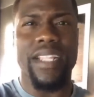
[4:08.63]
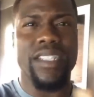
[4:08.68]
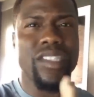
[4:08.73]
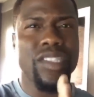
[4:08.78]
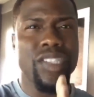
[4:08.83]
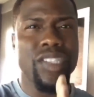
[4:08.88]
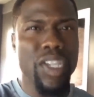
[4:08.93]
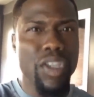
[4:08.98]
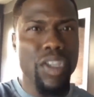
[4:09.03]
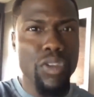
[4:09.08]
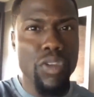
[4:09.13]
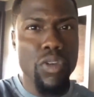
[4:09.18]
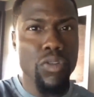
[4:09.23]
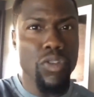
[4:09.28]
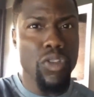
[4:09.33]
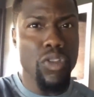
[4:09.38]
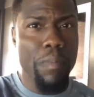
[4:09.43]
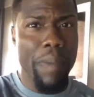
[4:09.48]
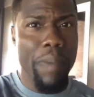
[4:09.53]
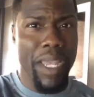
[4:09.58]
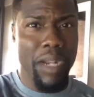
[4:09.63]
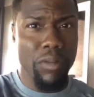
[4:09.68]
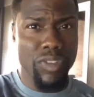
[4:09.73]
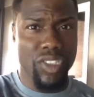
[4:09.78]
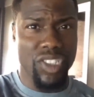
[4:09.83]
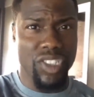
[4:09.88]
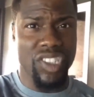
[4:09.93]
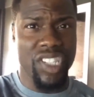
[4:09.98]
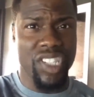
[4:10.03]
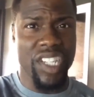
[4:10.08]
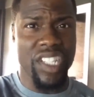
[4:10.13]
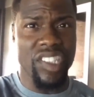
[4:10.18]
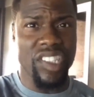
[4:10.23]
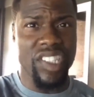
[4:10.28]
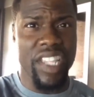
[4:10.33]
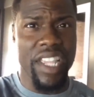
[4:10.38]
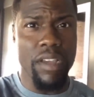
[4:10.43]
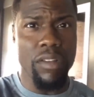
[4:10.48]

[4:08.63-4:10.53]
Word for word: Until you do better with your ticket